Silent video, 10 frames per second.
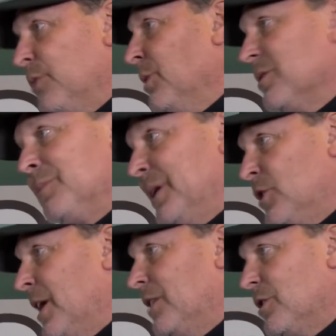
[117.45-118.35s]
23 was a
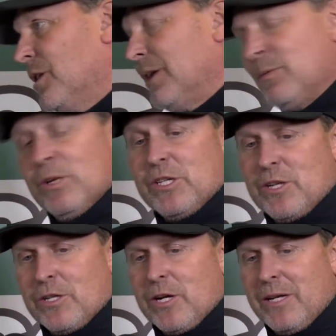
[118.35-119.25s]
big change. You know, he really
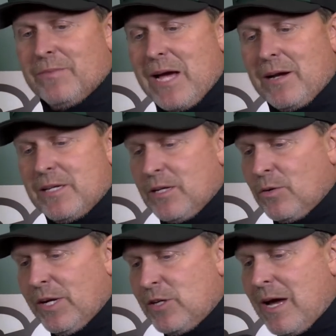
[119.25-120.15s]
sh shut him down and did a
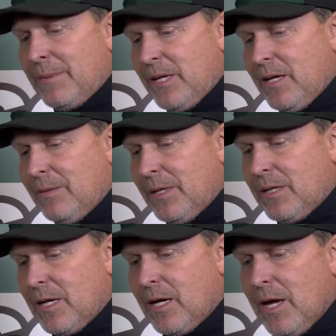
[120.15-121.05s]
great job at him,
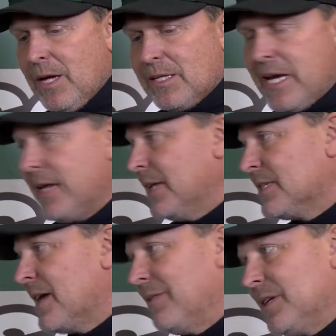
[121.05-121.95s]
and uh, 10
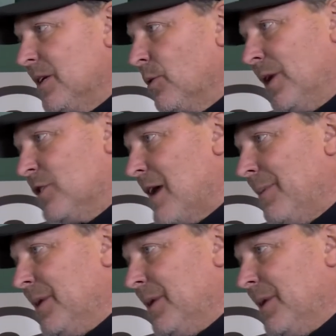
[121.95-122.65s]
on 7 did a great